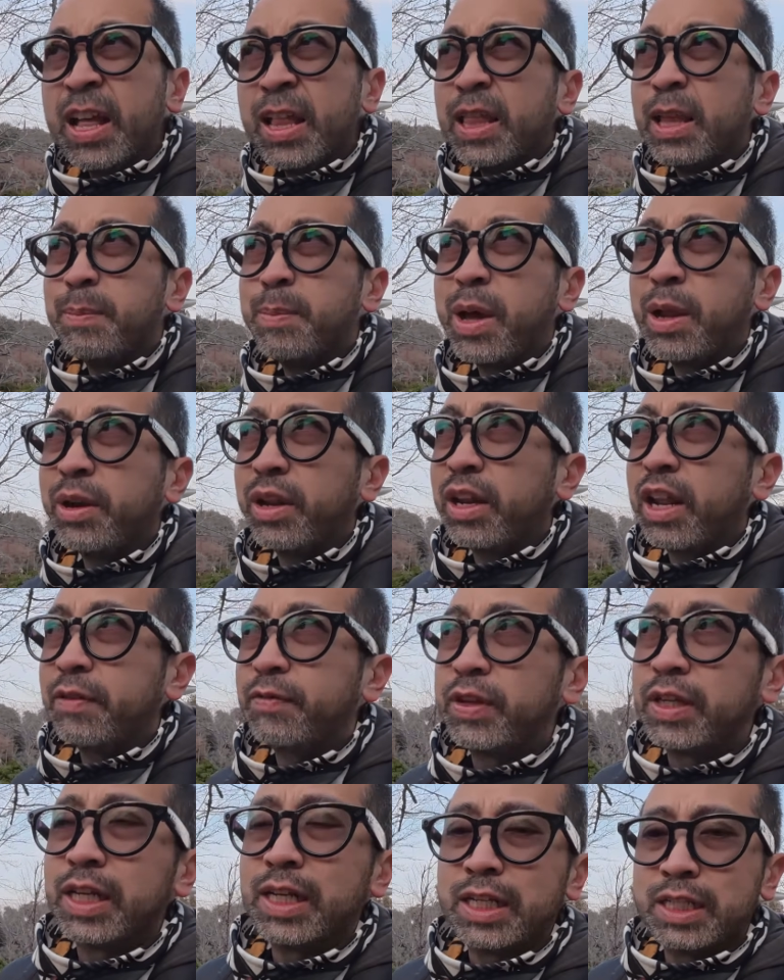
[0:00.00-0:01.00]
The battery
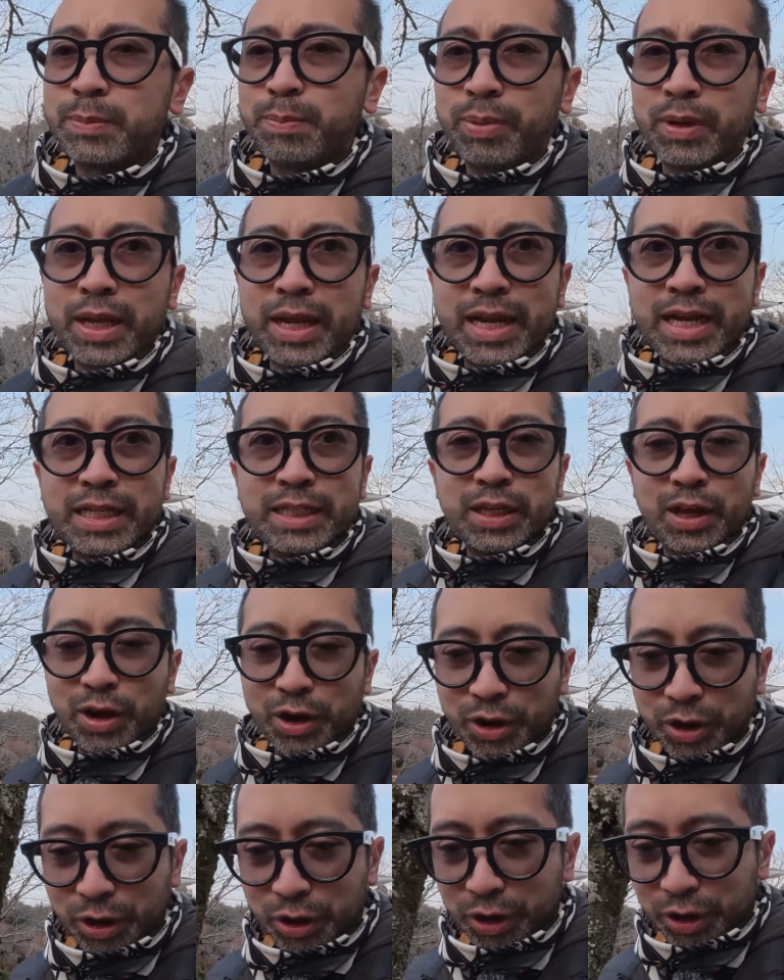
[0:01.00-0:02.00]
life on the displays
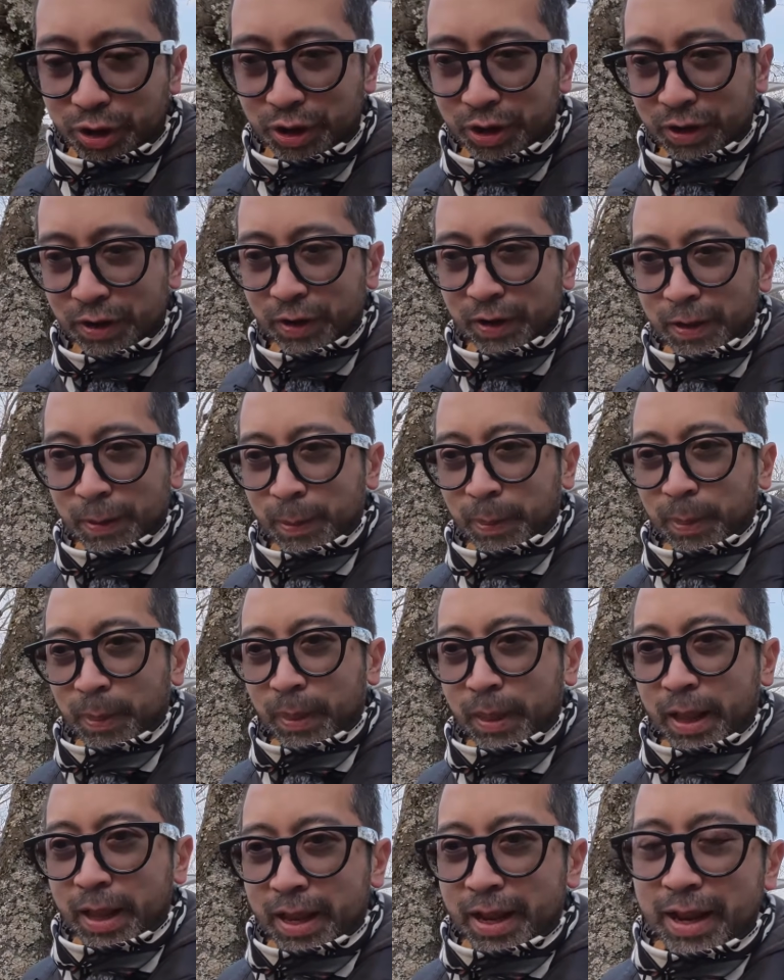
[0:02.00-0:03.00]
are
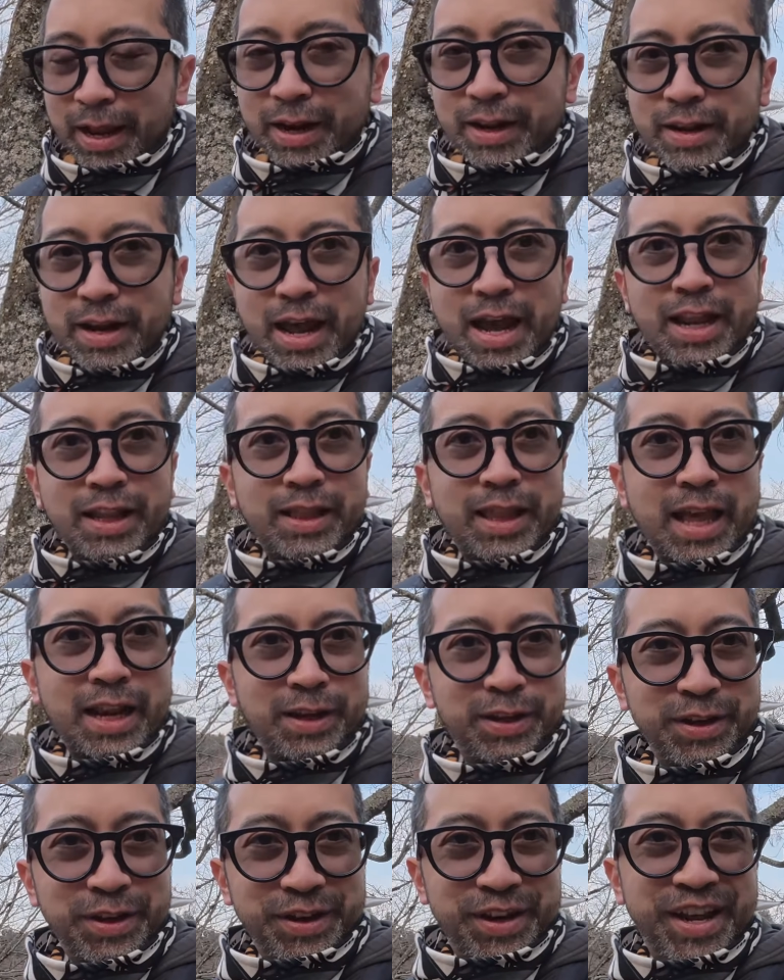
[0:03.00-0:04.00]
not that
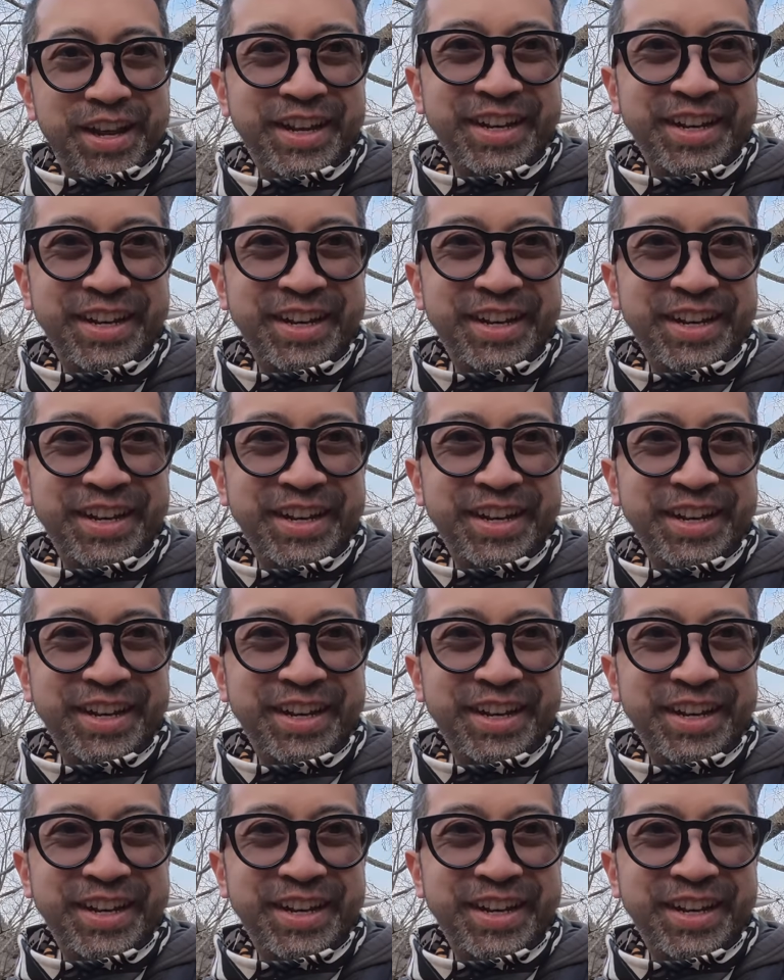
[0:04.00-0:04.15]
good.